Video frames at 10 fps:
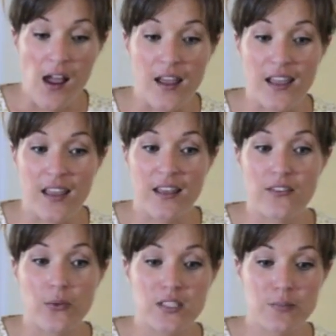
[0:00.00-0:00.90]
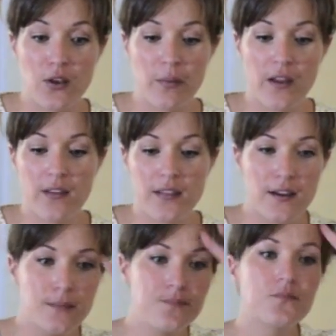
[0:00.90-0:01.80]
And the recipe will be on
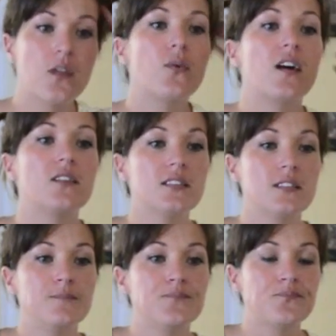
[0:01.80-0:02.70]
there. What else?